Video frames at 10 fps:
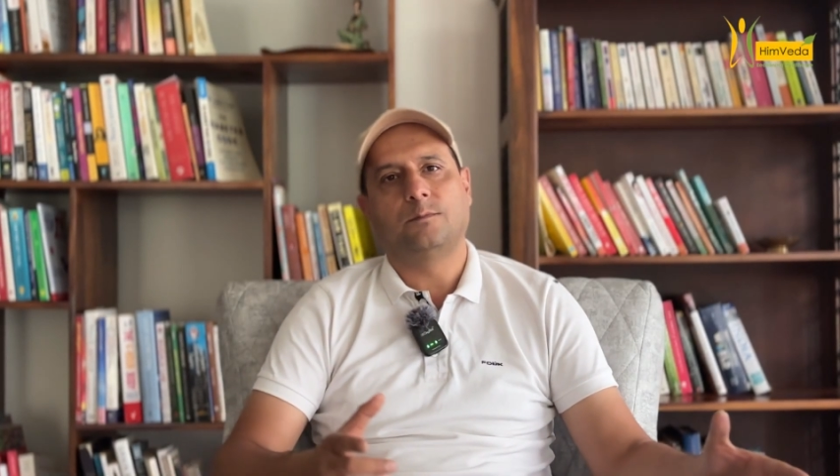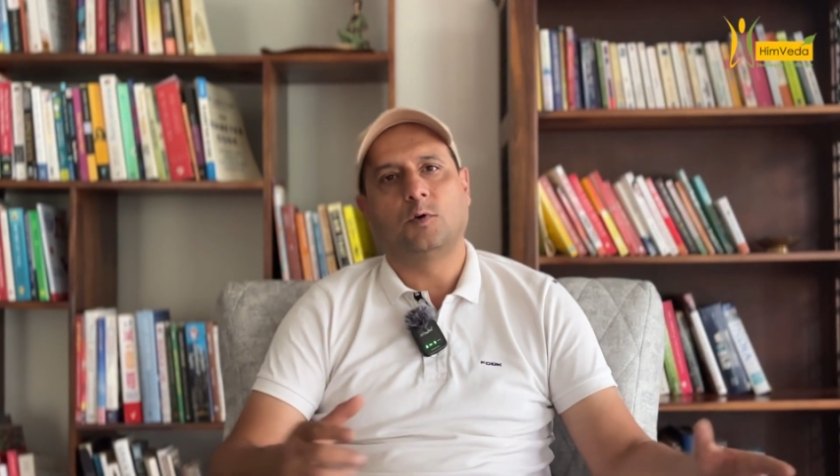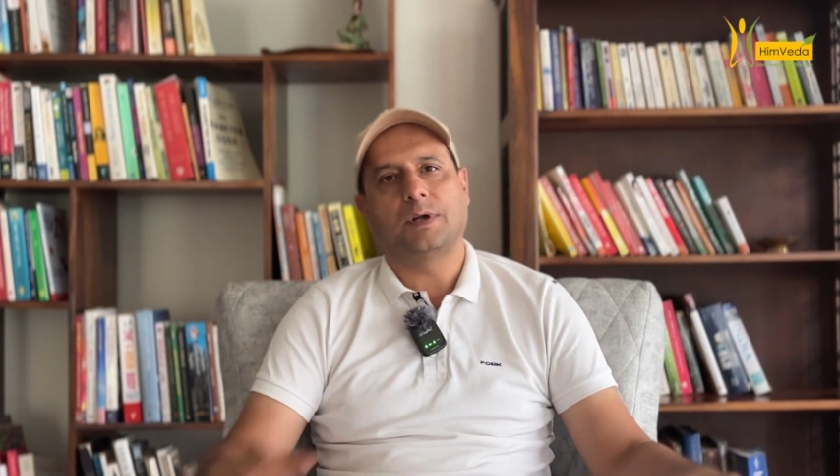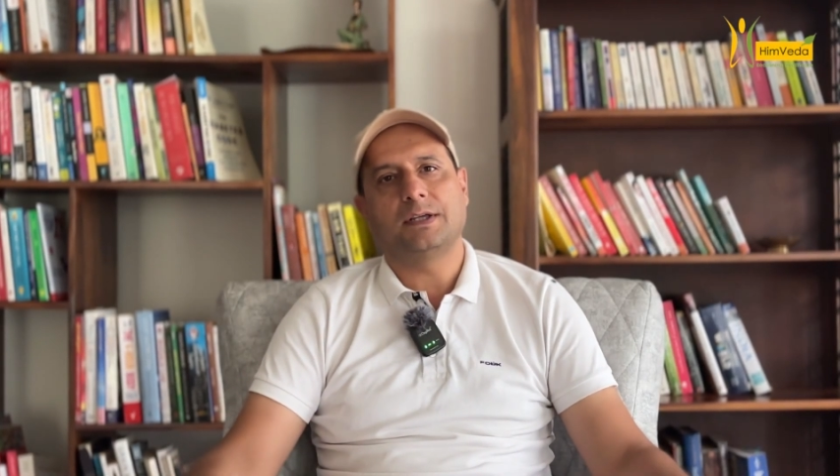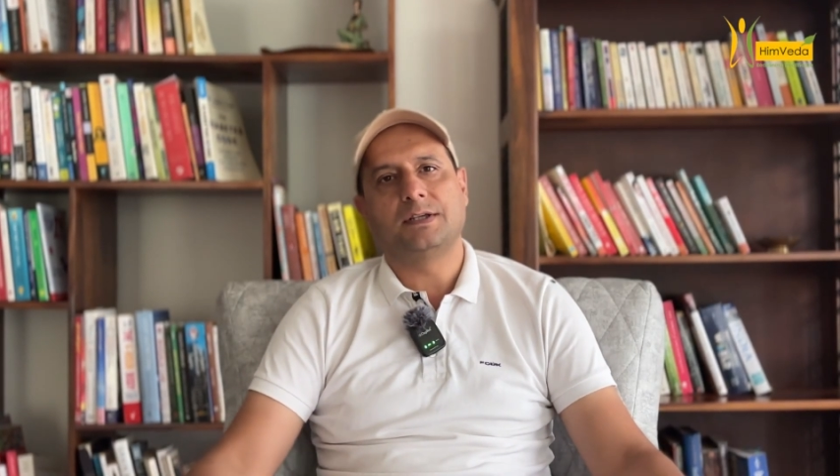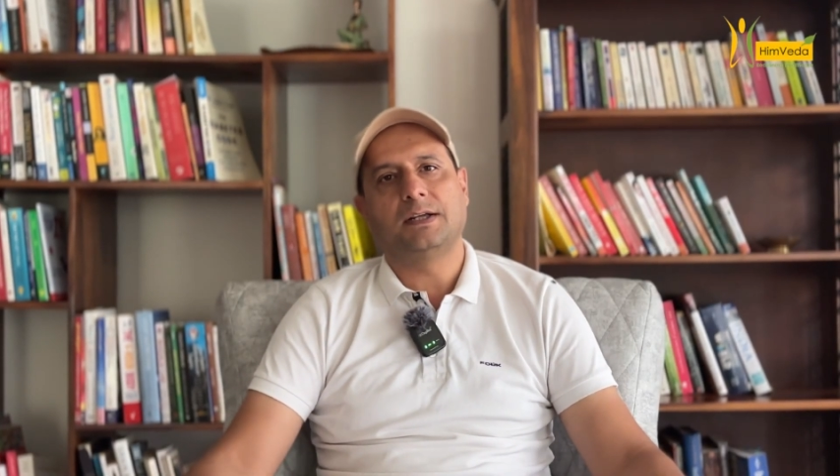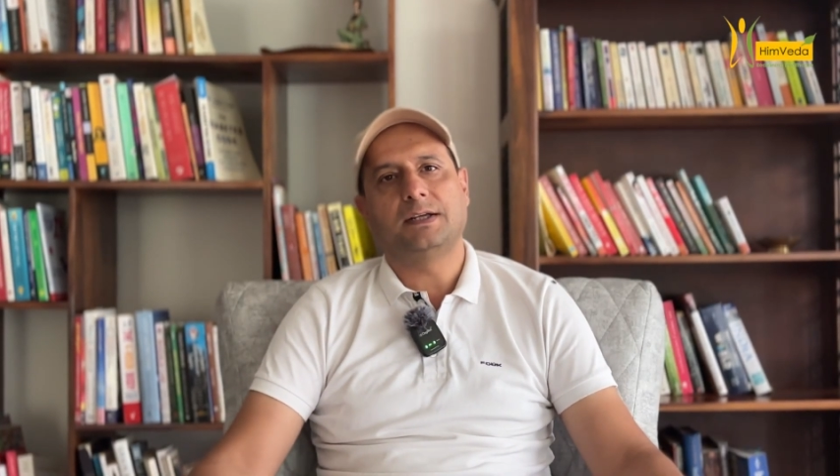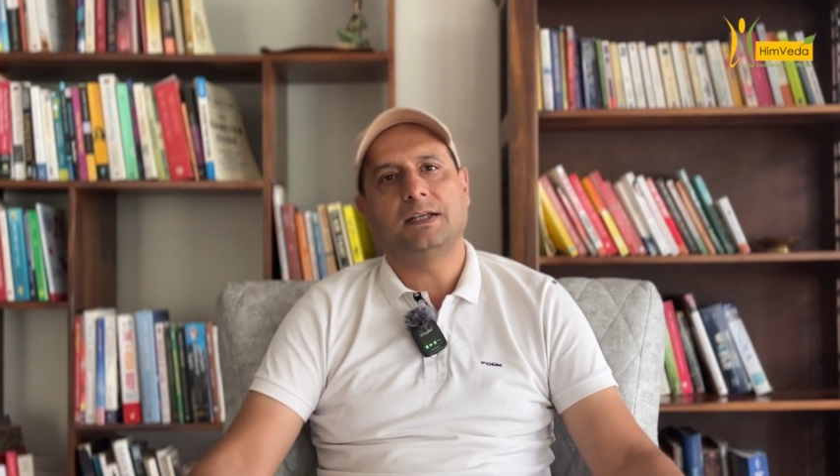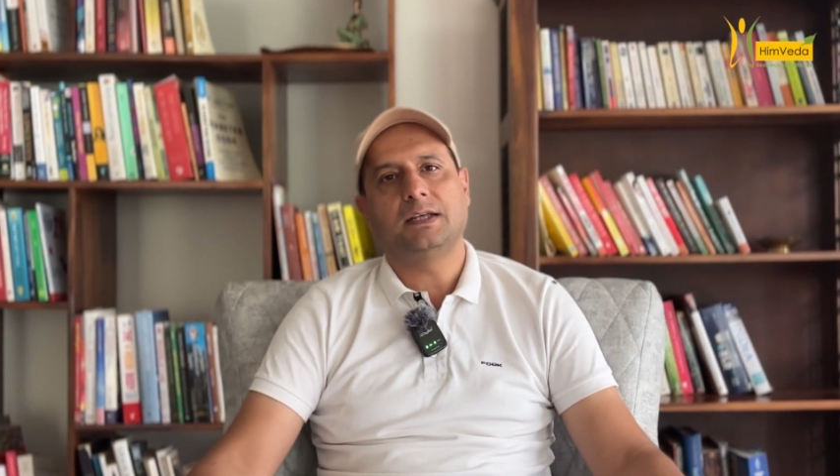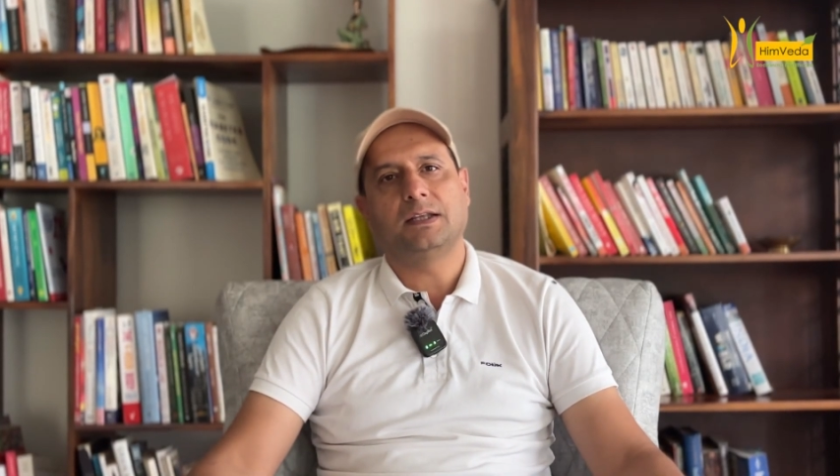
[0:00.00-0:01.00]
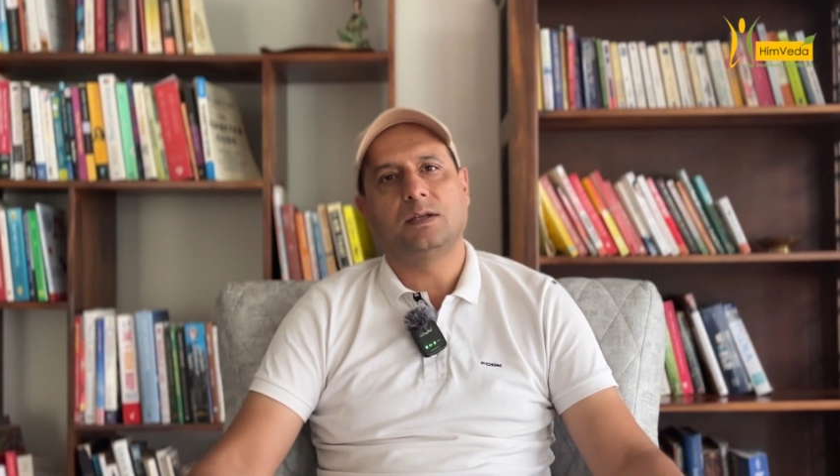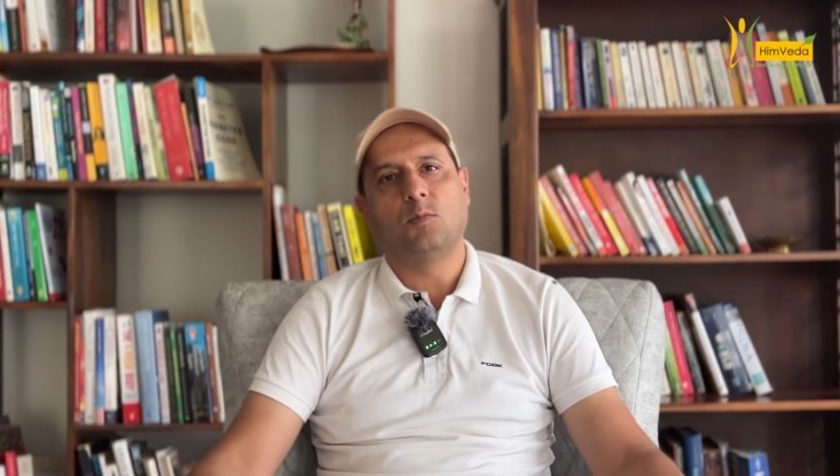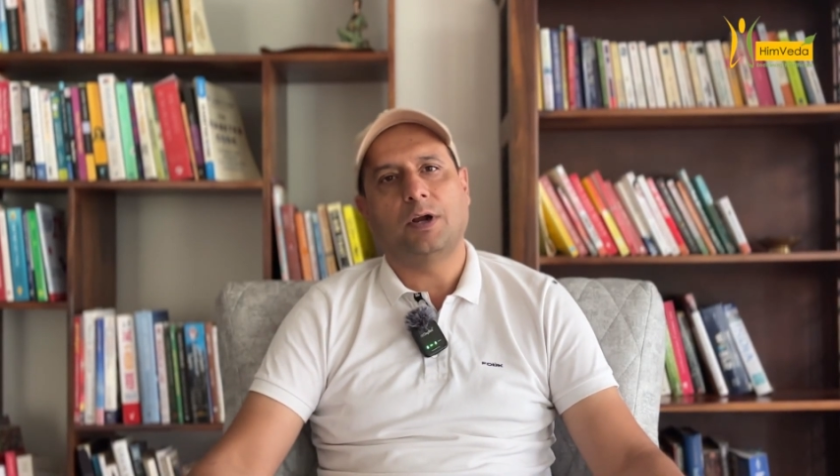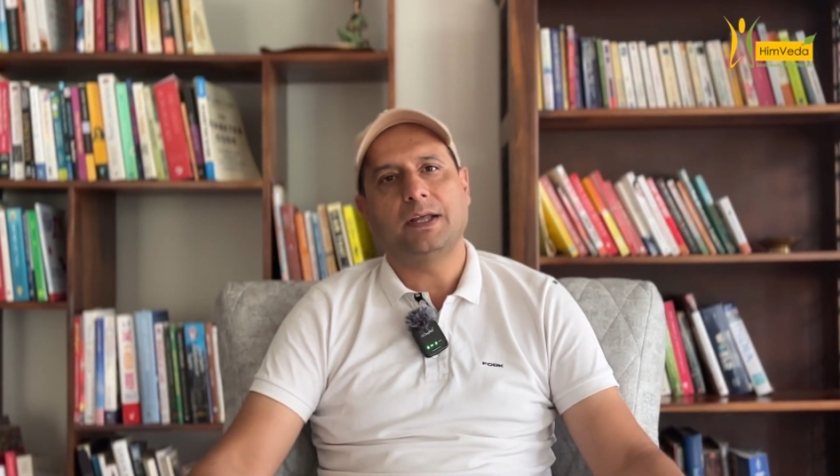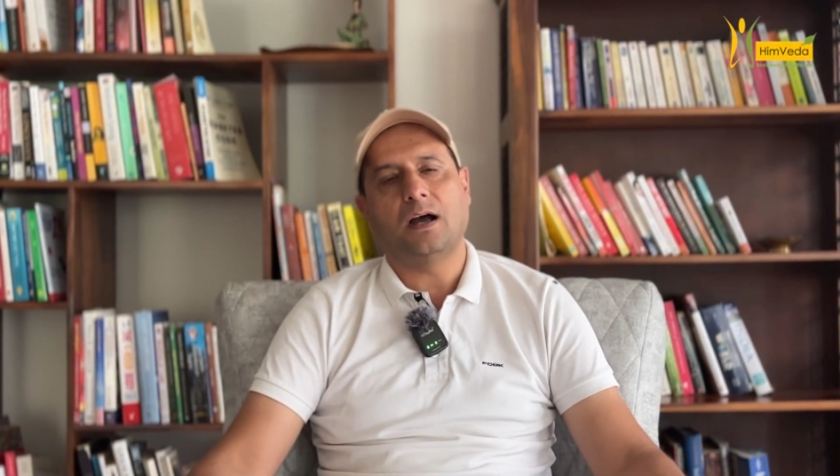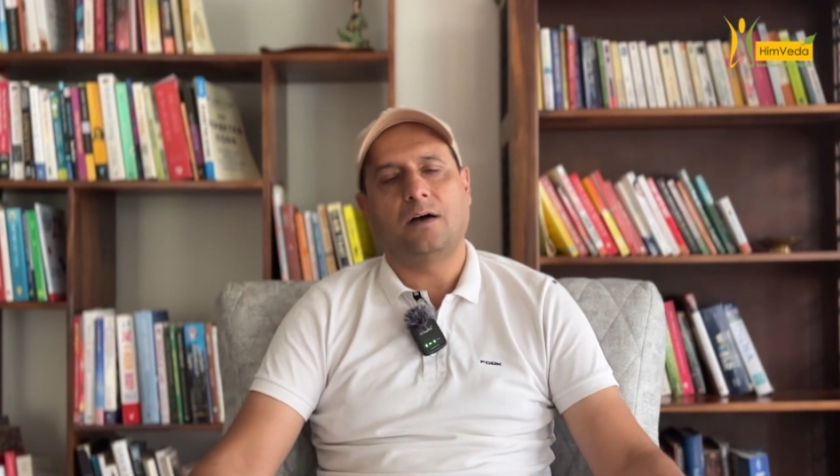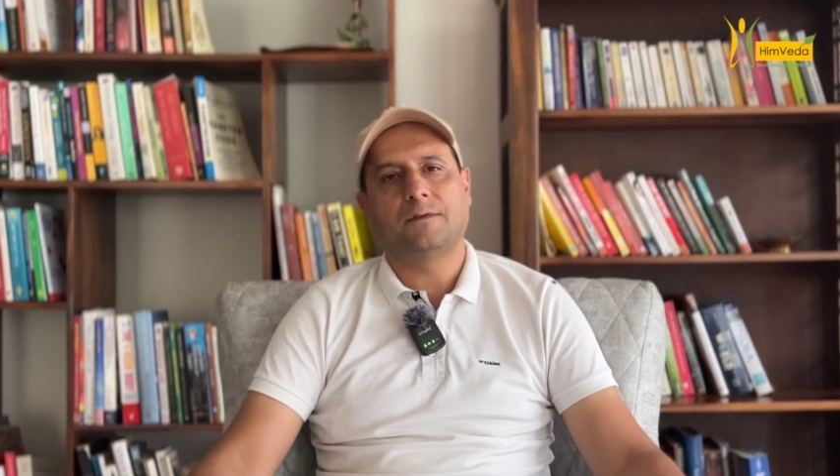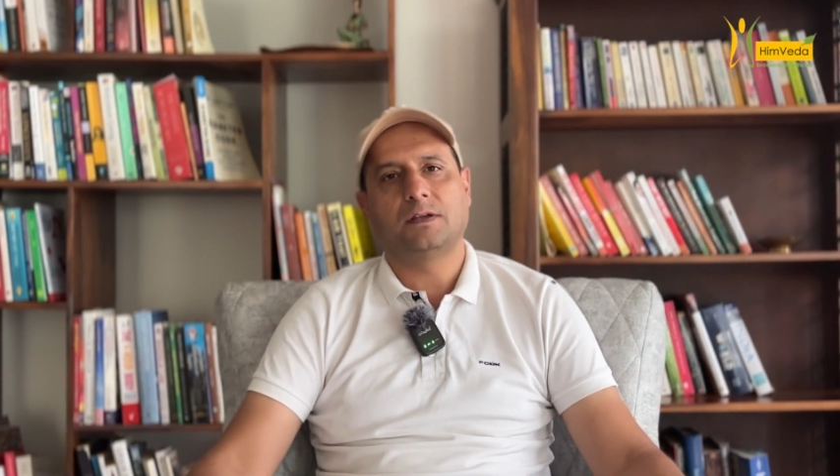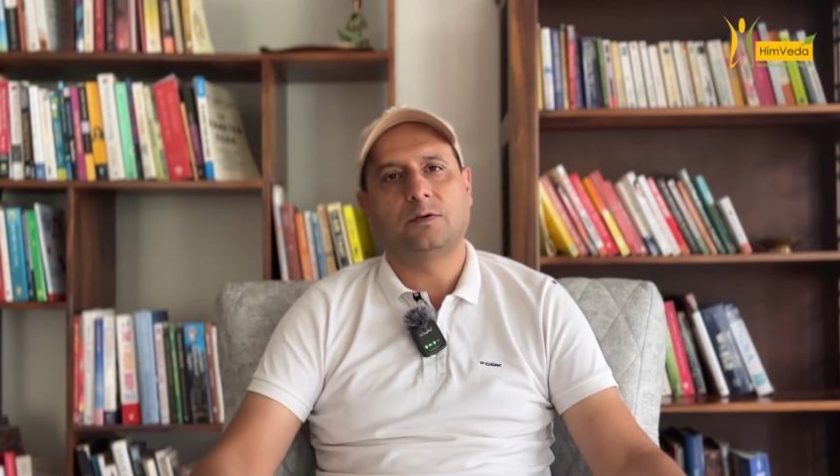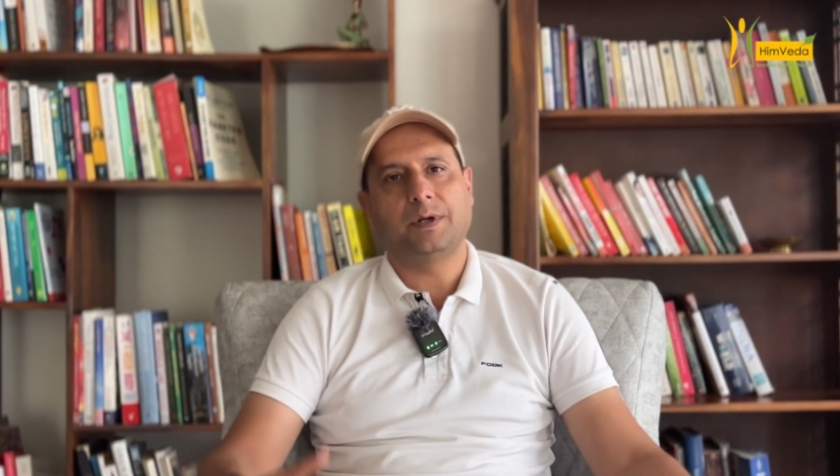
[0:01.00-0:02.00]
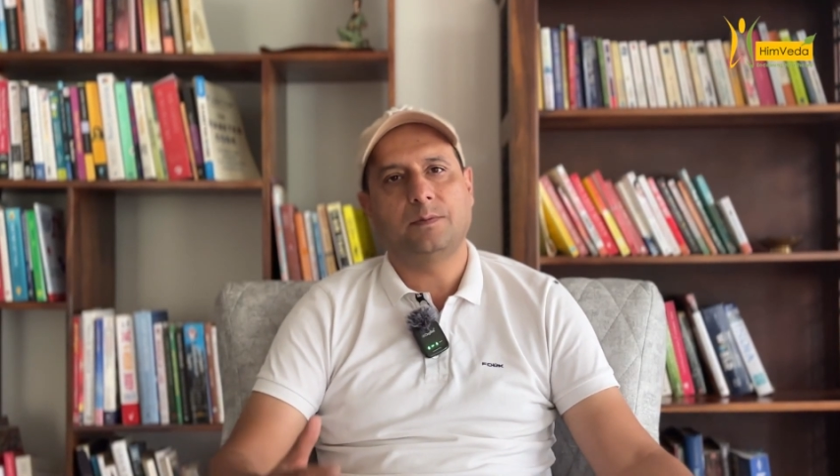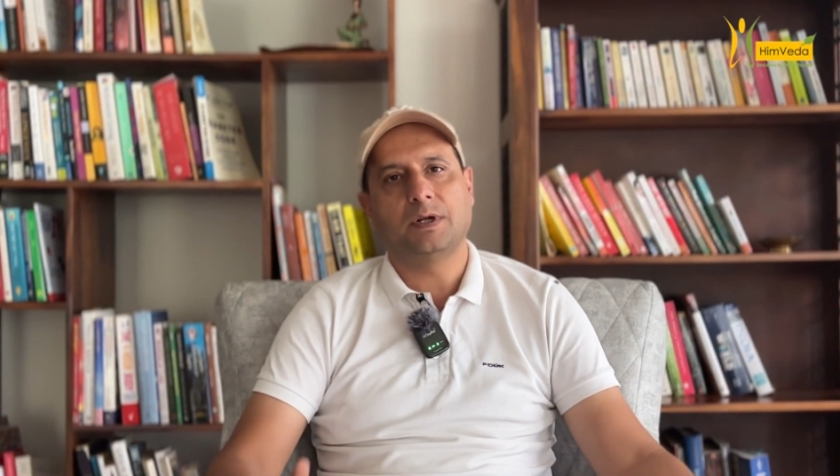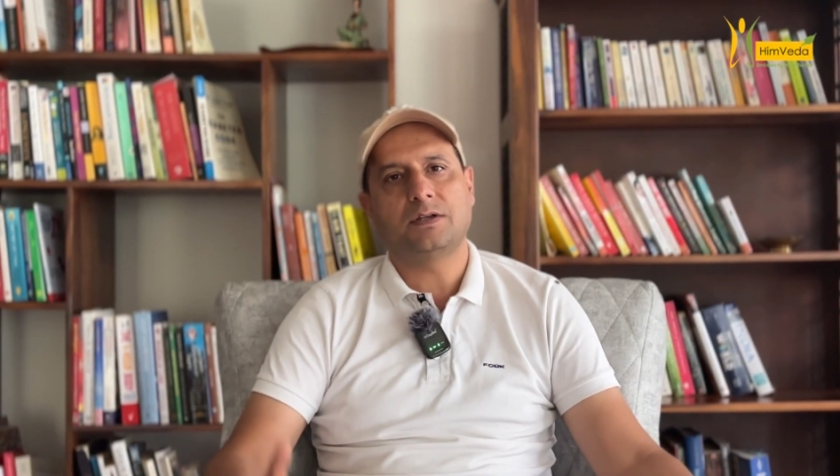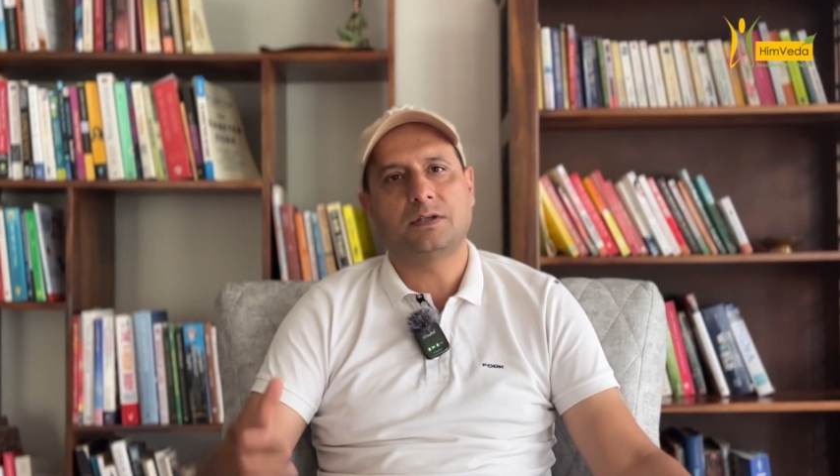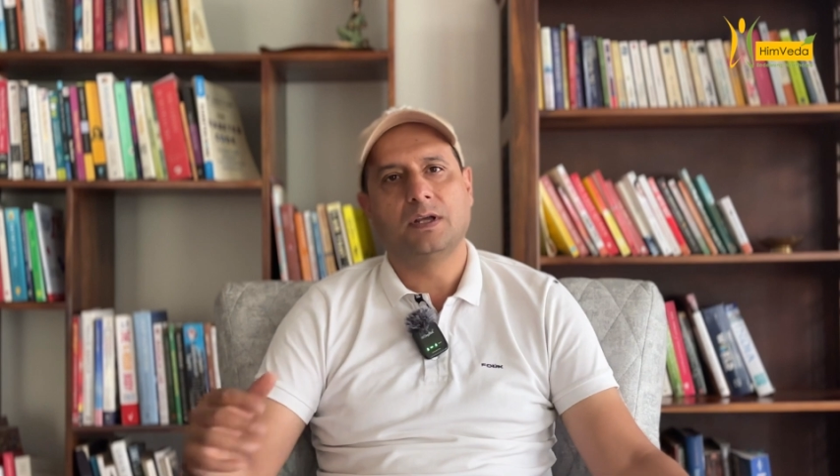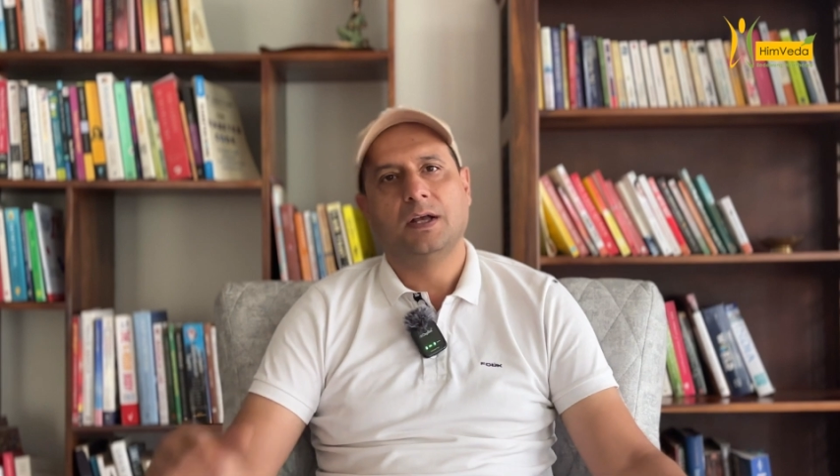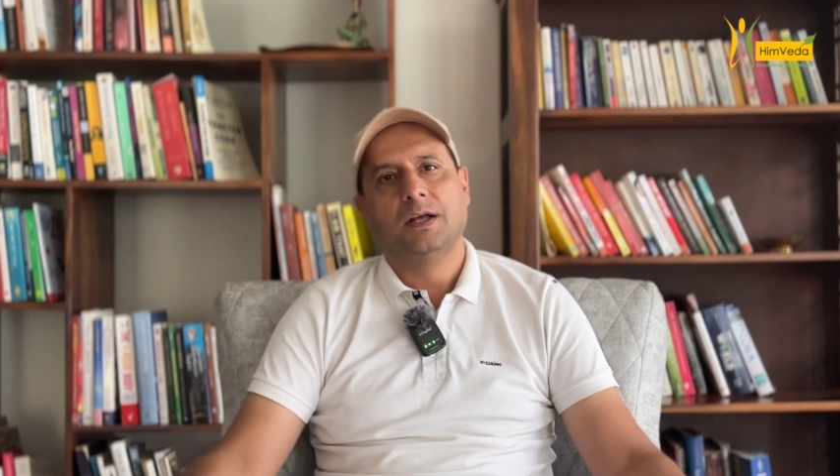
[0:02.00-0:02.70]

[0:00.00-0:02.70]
more agility in the body after the treatments.